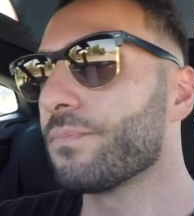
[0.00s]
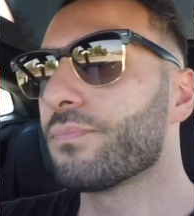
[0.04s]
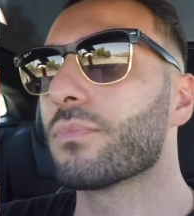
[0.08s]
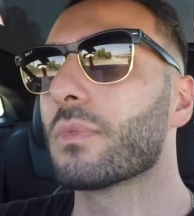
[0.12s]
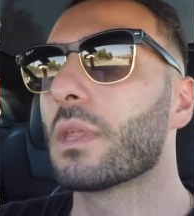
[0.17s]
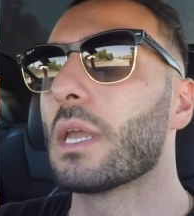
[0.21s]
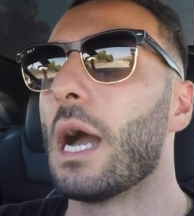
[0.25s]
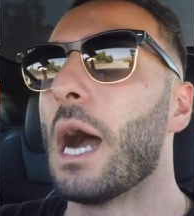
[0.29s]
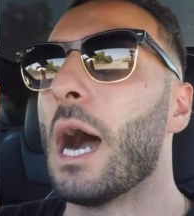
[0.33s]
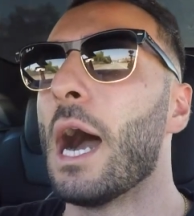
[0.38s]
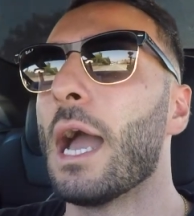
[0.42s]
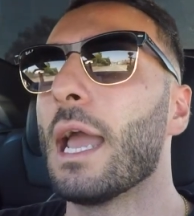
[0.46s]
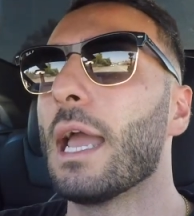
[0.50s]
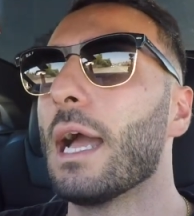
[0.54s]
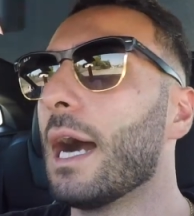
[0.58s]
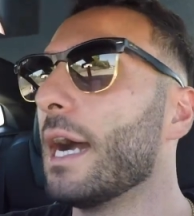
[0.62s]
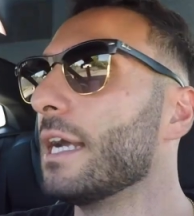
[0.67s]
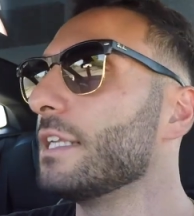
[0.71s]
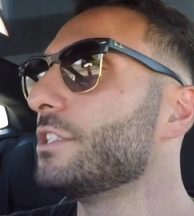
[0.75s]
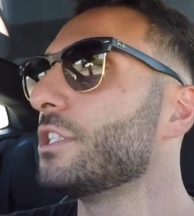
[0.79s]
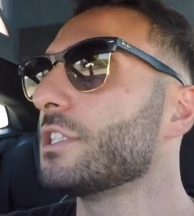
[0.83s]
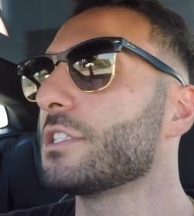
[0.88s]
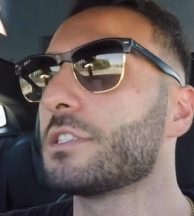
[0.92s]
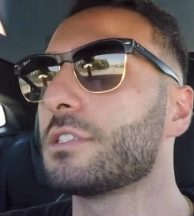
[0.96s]
I
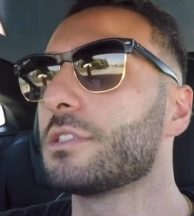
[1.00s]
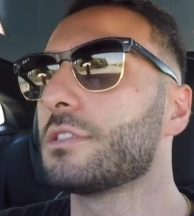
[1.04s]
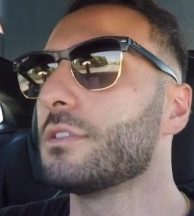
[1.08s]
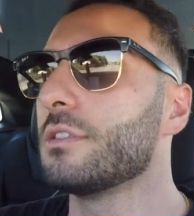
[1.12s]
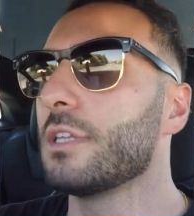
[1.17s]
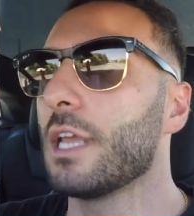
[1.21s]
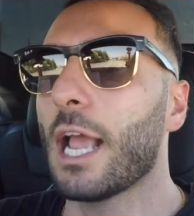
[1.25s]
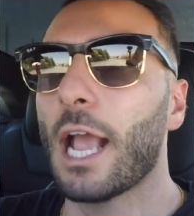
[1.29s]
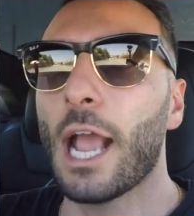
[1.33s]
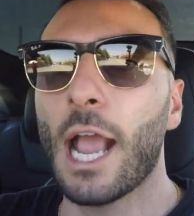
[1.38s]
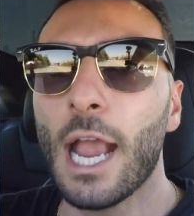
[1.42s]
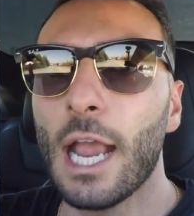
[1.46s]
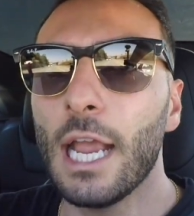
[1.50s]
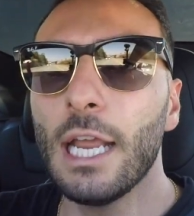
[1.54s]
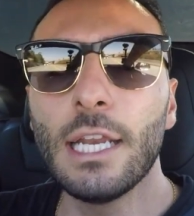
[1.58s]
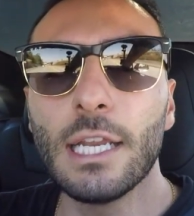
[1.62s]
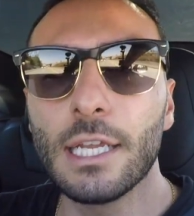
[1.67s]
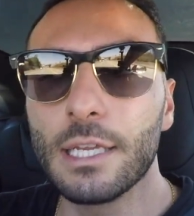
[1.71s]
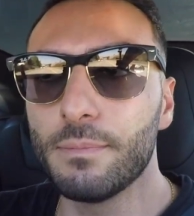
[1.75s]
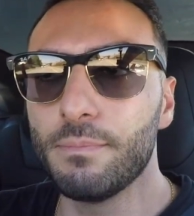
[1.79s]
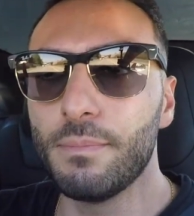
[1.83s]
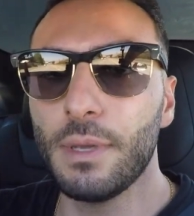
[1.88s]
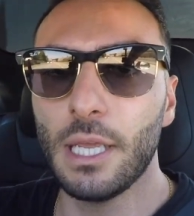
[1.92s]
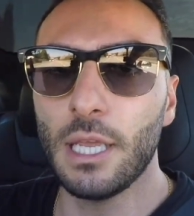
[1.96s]
just
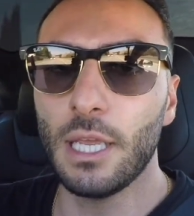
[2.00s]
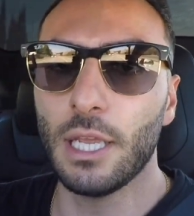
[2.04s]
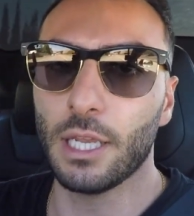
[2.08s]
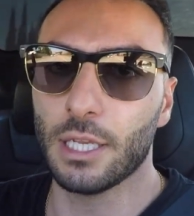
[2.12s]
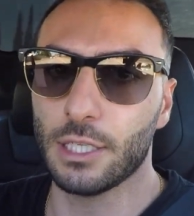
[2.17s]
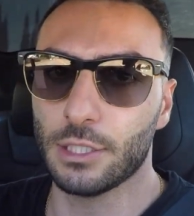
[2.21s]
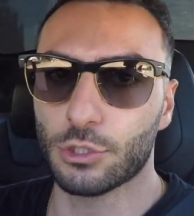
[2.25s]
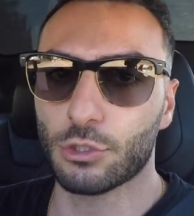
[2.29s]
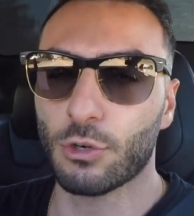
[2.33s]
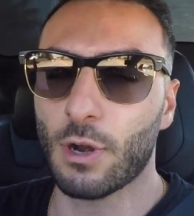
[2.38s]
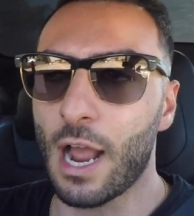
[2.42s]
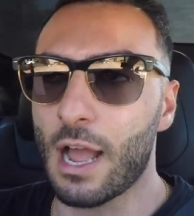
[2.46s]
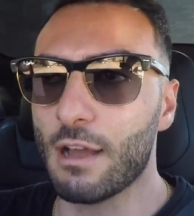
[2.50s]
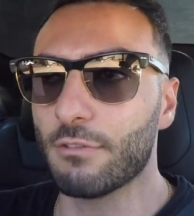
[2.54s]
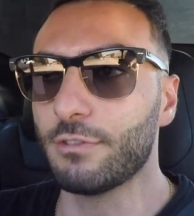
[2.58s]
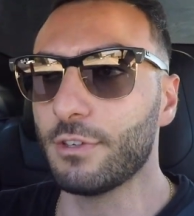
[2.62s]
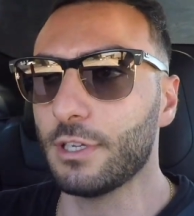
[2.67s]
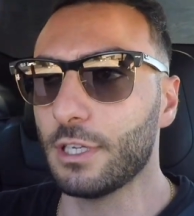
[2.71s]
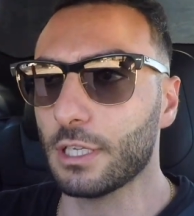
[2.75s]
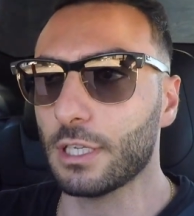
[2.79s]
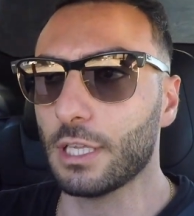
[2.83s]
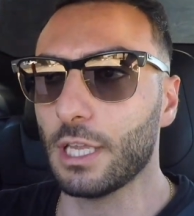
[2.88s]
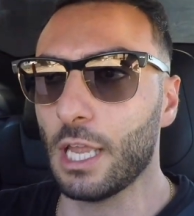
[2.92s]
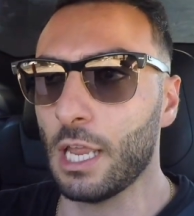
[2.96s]
hated being in
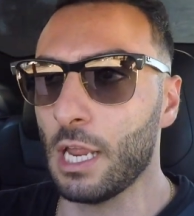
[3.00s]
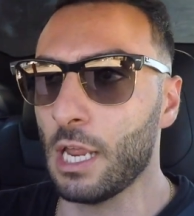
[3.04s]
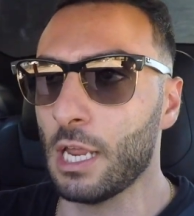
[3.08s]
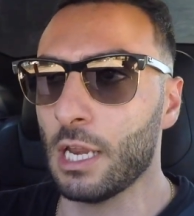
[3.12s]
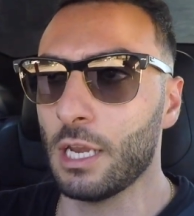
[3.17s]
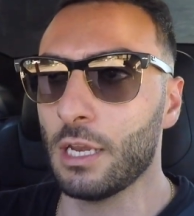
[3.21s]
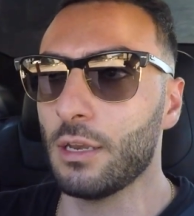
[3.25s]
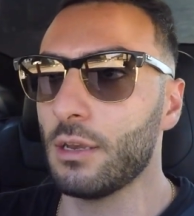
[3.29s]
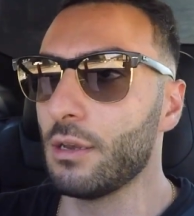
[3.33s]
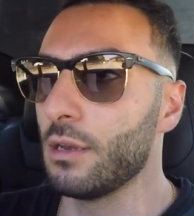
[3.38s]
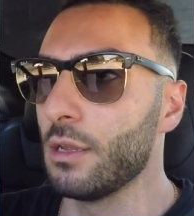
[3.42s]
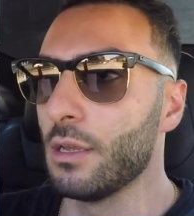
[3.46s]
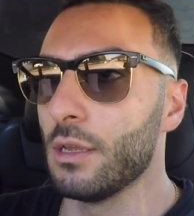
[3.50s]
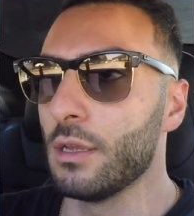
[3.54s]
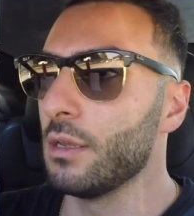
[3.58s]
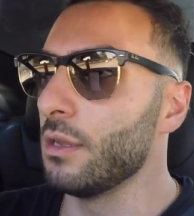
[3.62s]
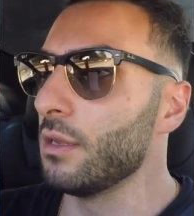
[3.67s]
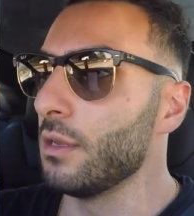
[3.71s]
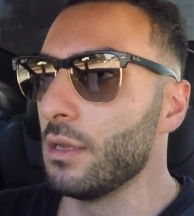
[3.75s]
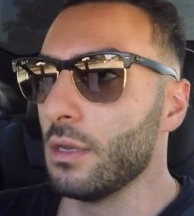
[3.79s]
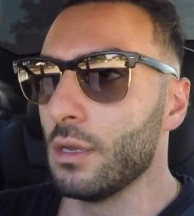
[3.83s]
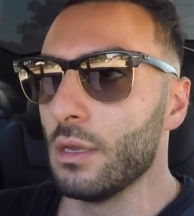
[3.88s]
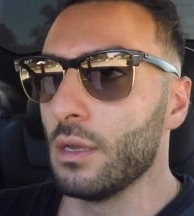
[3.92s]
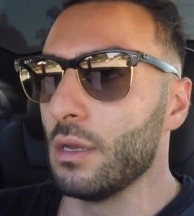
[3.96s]
traffic, and
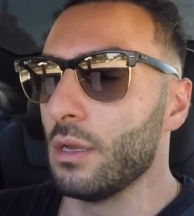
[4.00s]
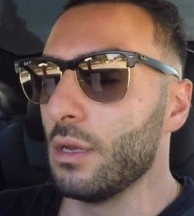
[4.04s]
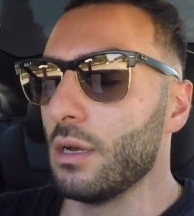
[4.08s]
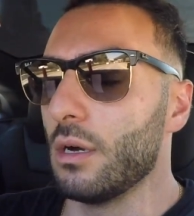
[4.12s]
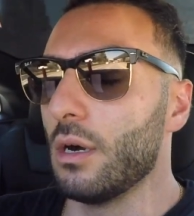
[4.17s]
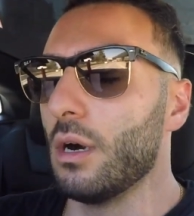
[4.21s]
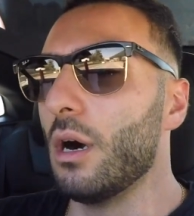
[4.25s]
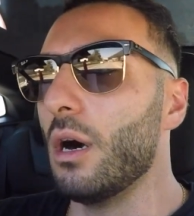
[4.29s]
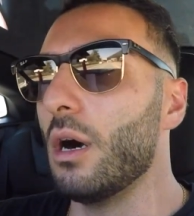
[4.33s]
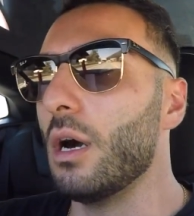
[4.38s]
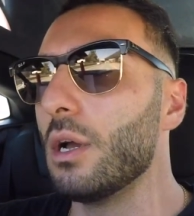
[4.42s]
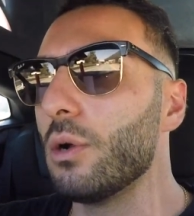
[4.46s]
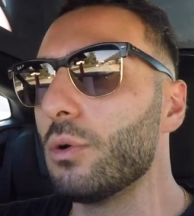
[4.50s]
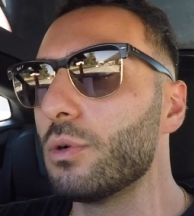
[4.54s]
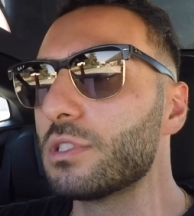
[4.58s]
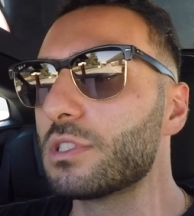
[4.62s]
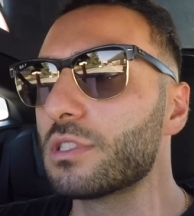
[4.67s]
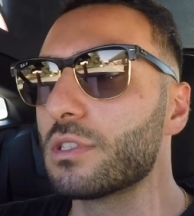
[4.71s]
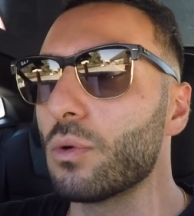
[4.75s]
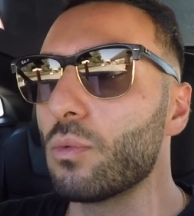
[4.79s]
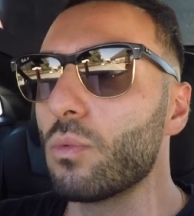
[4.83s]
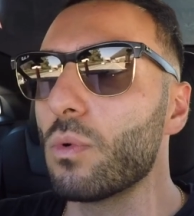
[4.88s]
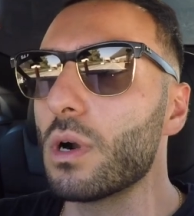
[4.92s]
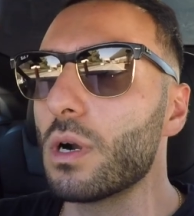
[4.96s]
oh, it was
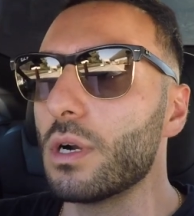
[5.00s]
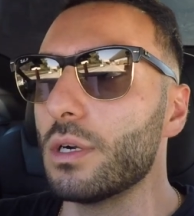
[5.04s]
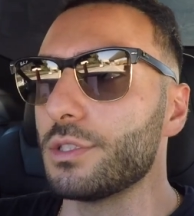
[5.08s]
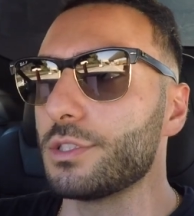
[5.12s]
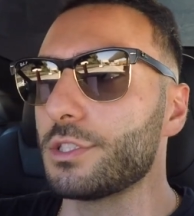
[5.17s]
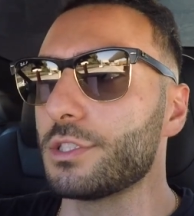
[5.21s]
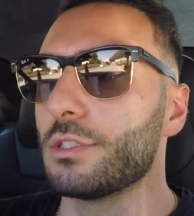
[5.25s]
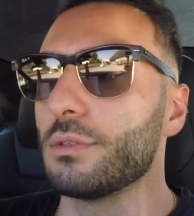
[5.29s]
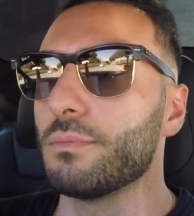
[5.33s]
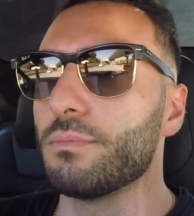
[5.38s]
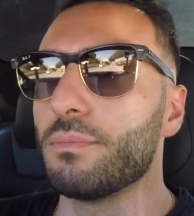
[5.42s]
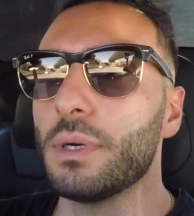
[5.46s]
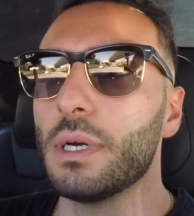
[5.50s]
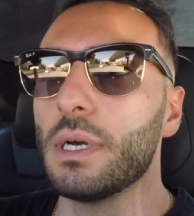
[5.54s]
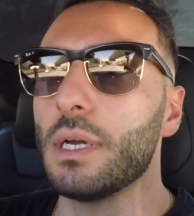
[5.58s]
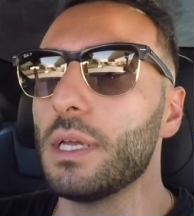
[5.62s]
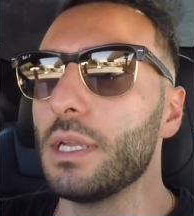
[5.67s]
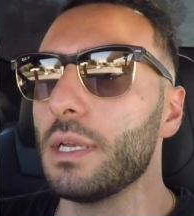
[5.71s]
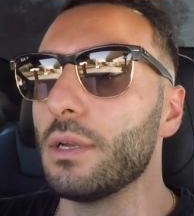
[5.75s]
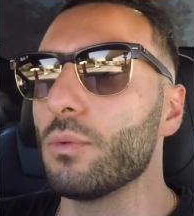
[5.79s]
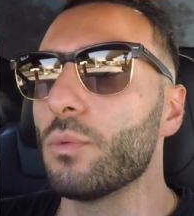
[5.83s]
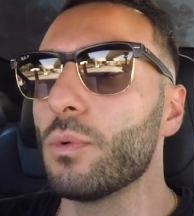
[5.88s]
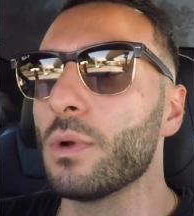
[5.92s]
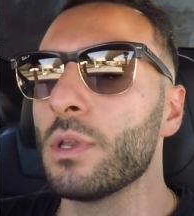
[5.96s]
the worst. But
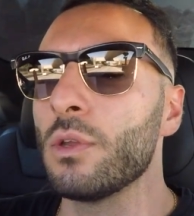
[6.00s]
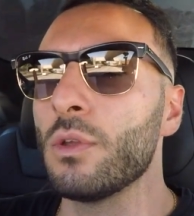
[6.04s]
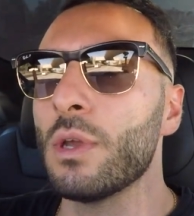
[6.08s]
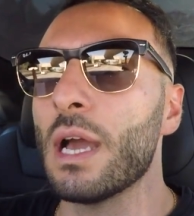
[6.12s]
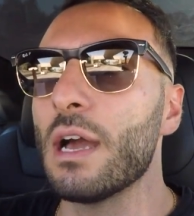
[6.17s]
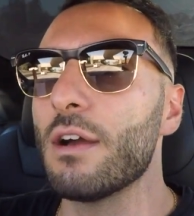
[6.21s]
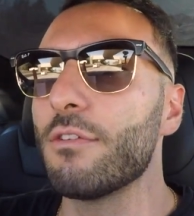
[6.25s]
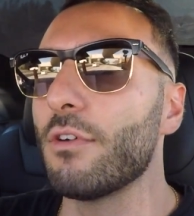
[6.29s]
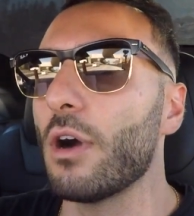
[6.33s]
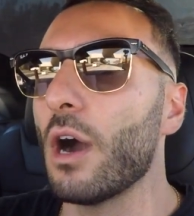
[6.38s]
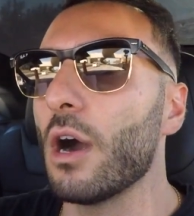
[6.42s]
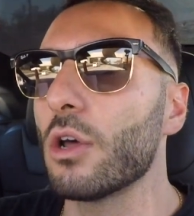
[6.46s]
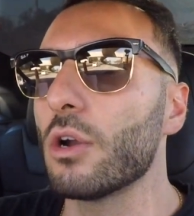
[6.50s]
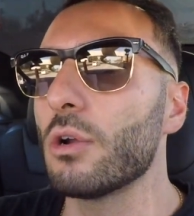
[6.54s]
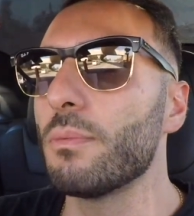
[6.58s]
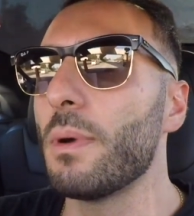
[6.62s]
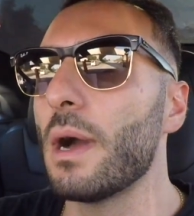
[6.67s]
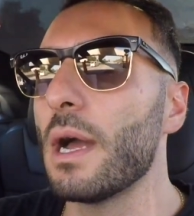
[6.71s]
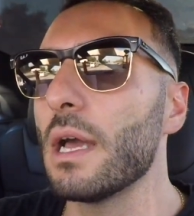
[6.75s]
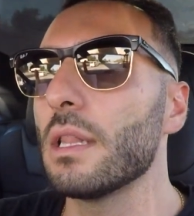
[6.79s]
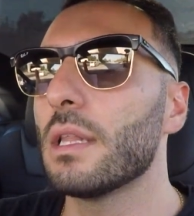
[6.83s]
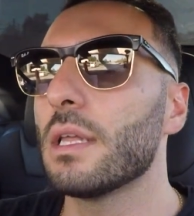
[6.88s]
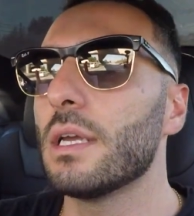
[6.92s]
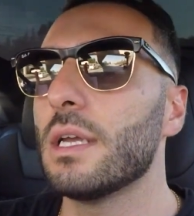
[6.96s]
when you have
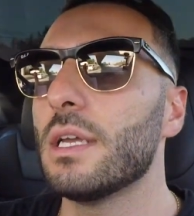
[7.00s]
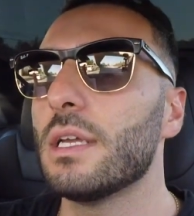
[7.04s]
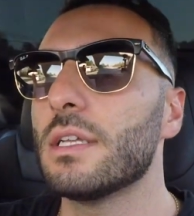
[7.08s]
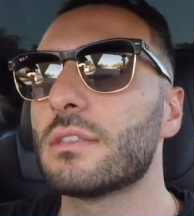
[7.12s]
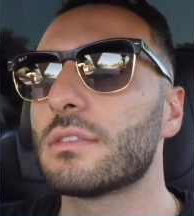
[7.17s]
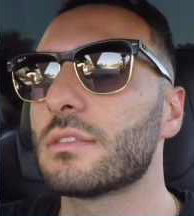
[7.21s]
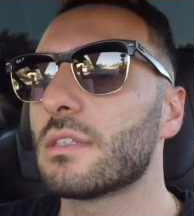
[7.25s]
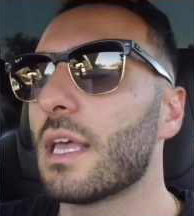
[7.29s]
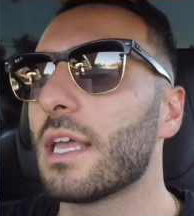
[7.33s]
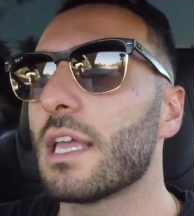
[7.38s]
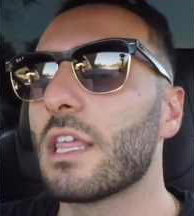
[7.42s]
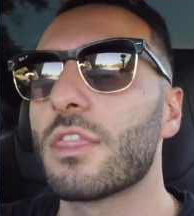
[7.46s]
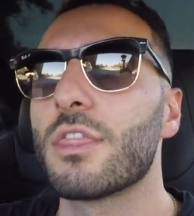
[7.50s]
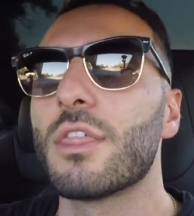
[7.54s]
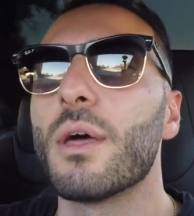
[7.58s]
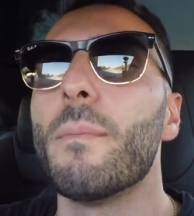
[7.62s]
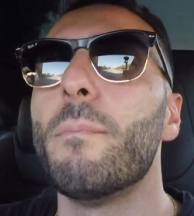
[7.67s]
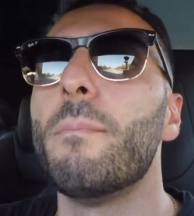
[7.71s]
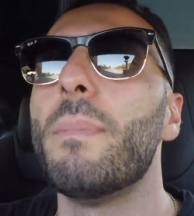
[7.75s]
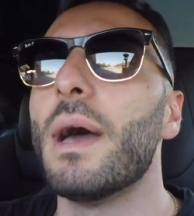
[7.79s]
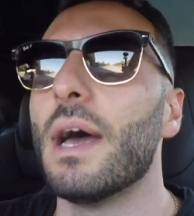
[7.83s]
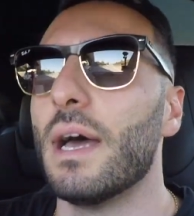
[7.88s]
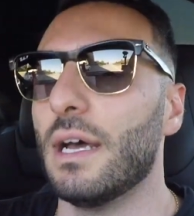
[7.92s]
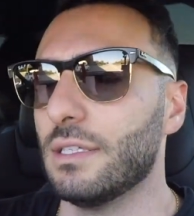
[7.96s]
autopilot, it's like the
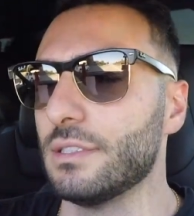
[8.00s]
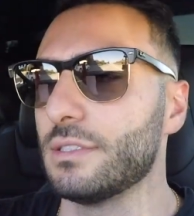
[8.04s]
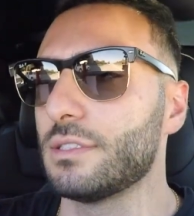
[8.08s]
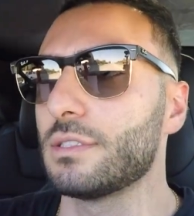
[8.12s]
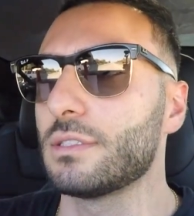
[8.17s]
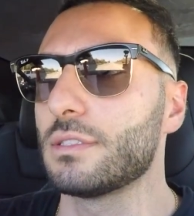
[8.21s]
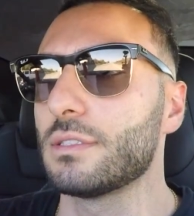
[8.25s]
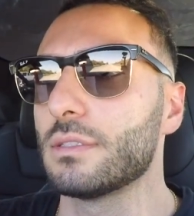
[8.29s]
best.